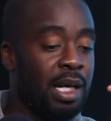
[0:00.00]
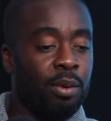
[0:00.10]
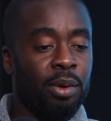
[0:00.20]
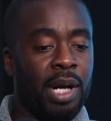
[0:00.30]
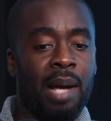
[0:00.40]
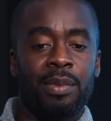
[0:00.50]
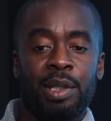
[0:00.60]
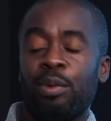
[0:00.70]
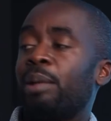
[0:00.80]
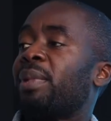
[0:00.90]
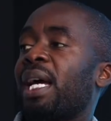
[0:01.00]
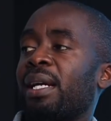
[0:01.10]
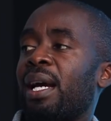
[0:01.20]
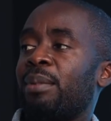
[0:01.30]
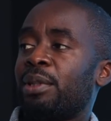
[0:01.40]
where I'm the one black
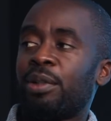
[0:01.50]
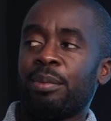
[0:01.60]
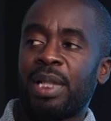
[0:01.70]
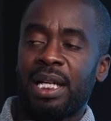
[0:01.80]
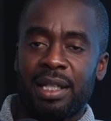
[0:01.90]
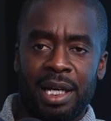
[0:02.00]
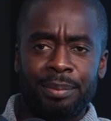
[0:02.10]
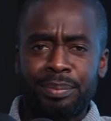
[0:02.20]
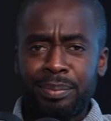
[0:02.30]
guy, I'm the token black guy.